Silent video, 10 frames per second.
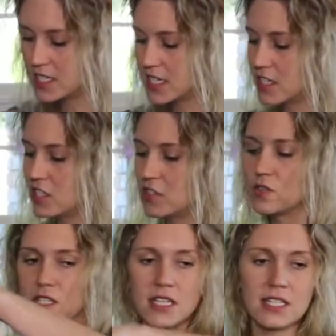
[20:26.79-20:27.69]
I tend to
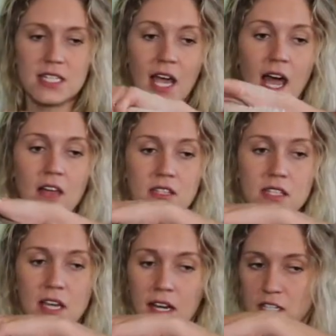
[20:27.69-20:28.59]
use these
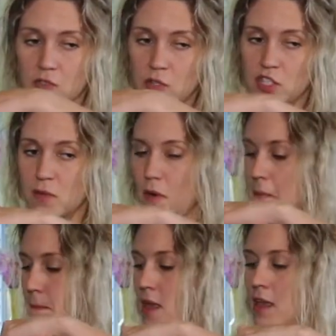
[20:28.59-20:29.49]
towels and I switch them up.